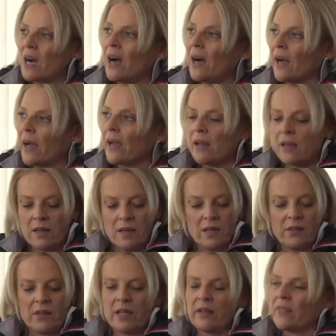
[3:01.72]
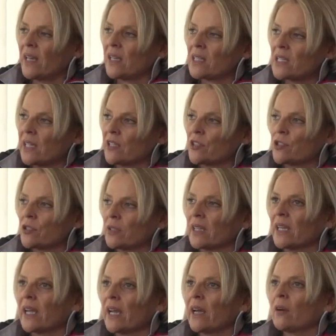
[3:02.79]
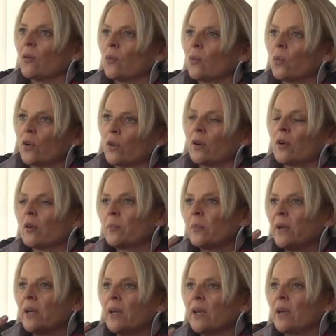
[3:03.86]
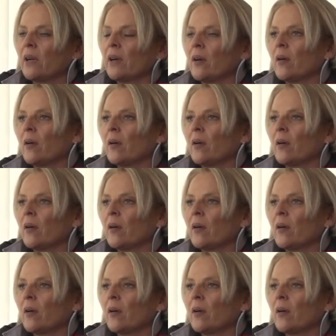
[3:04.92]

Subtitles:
high, then that tension, again, would not be